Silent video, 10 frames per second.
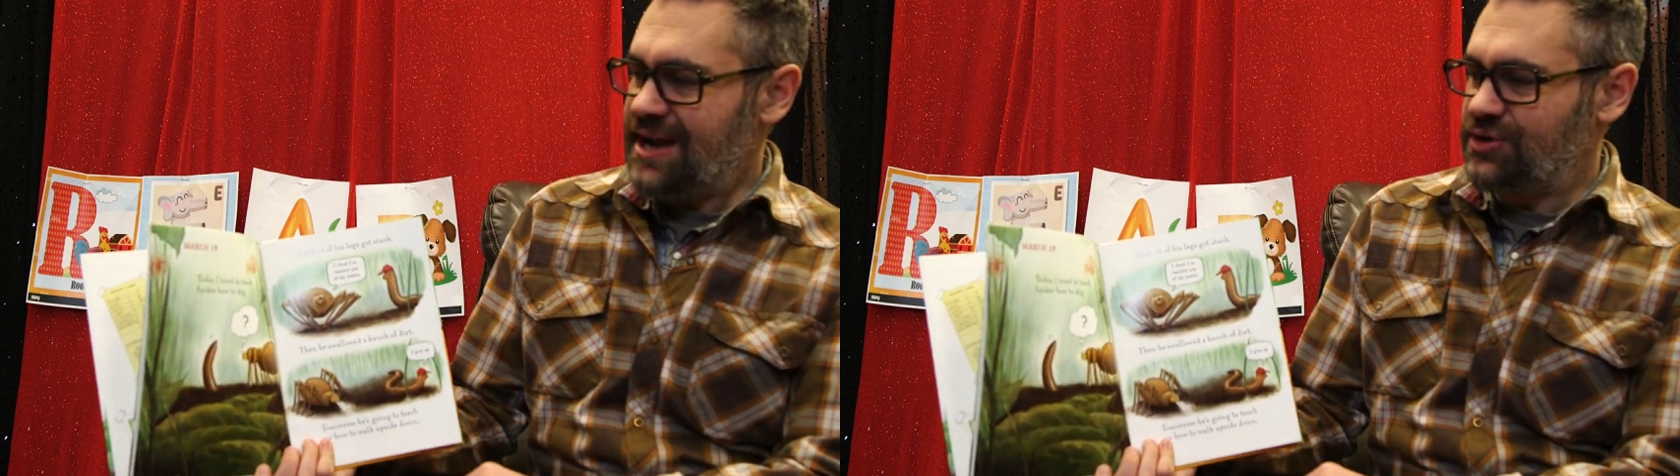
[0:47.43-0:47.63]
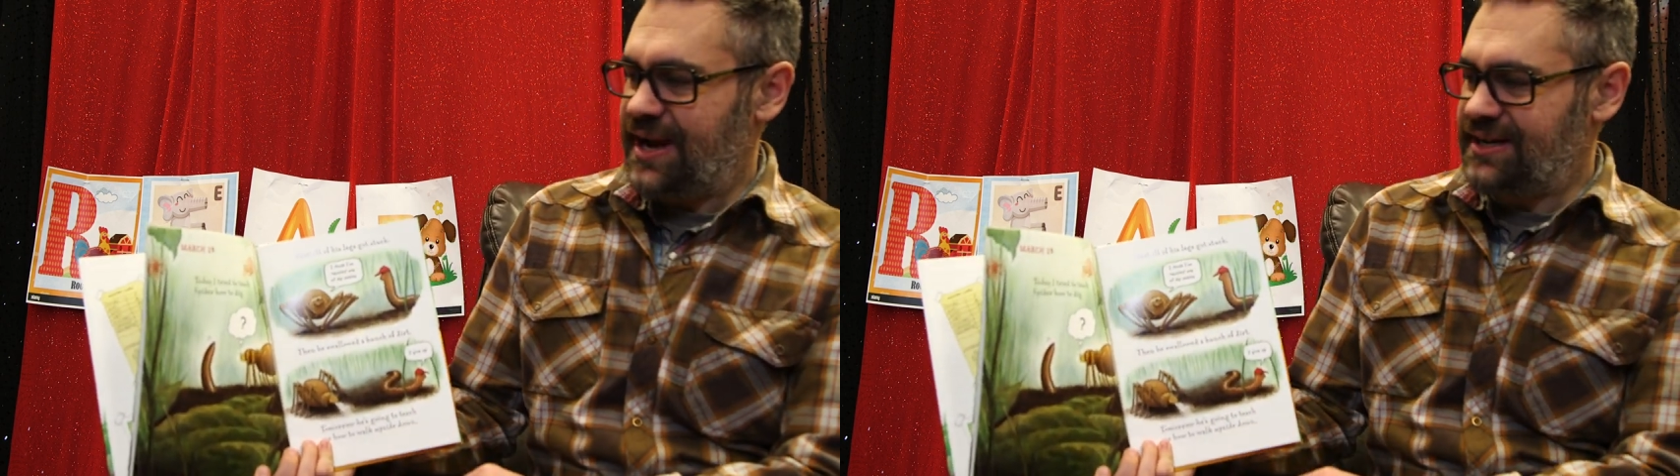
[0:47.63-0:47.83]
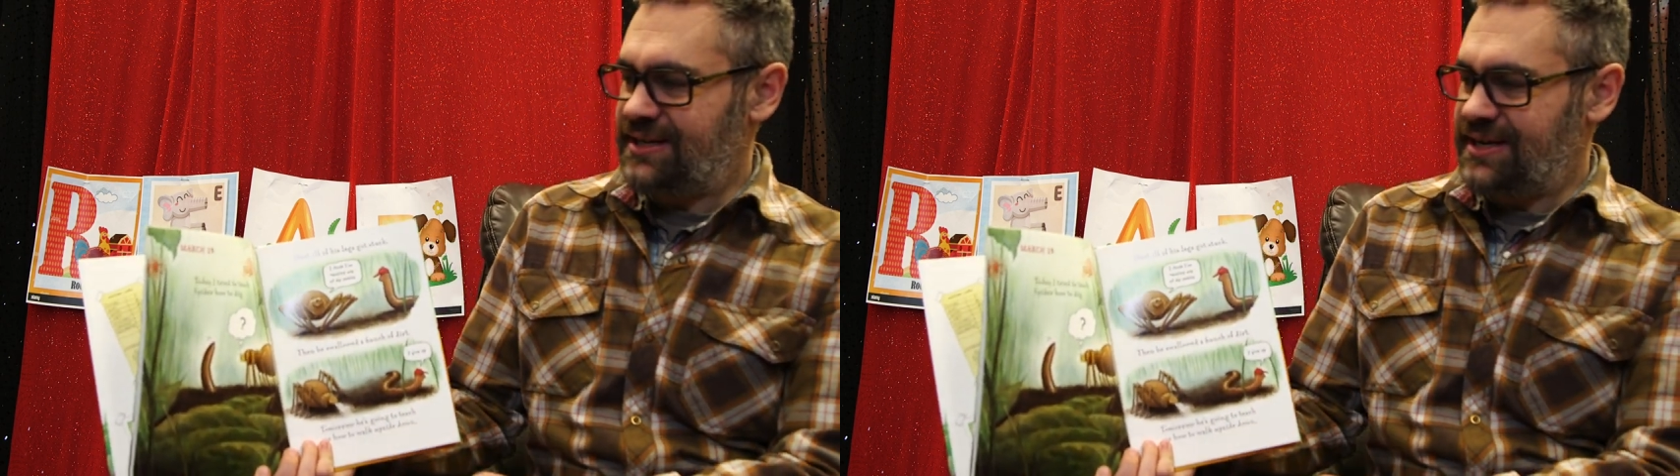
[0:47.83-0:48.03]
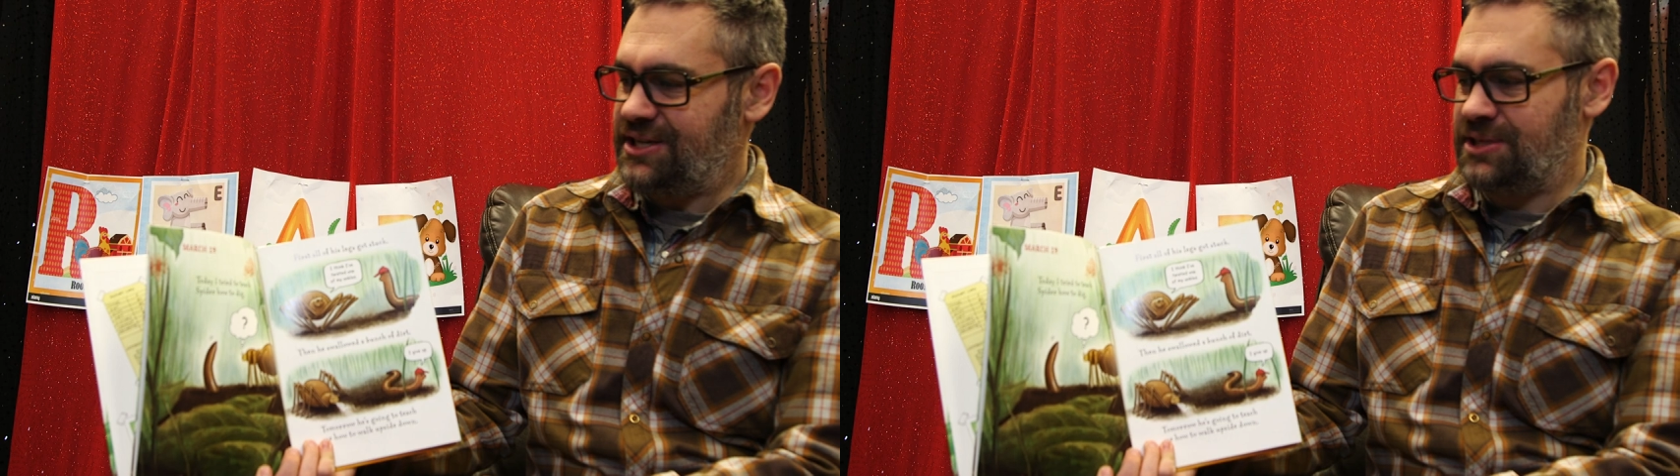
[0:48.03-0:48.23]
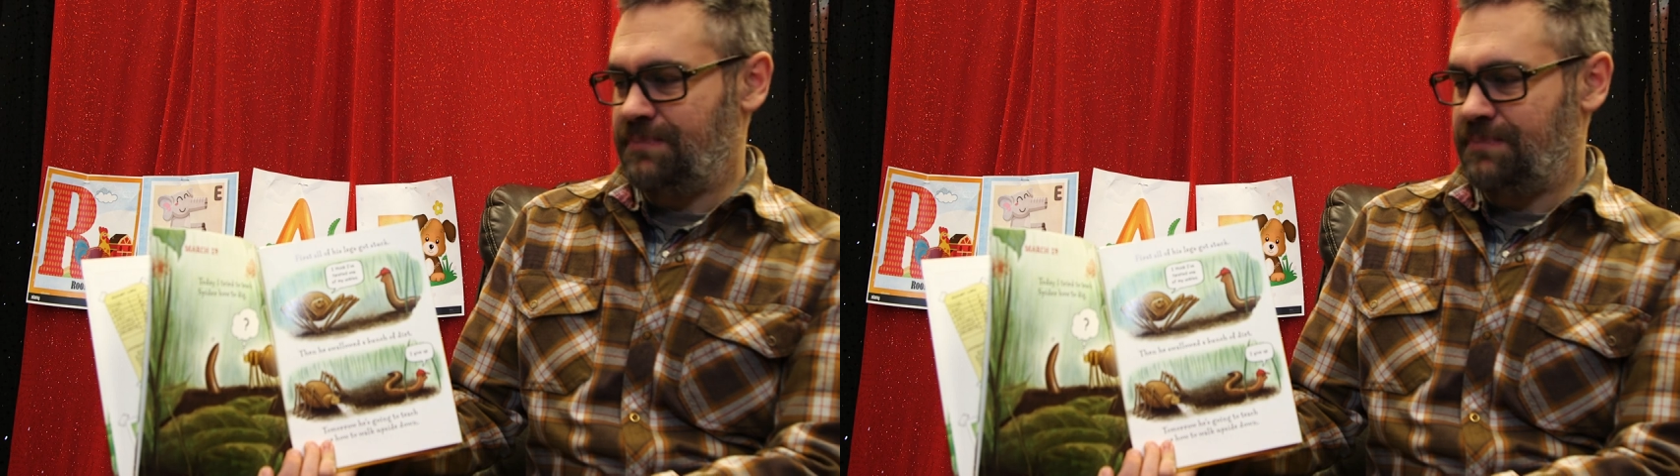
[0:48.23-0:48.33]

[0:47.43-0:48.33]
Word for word: I tried to teach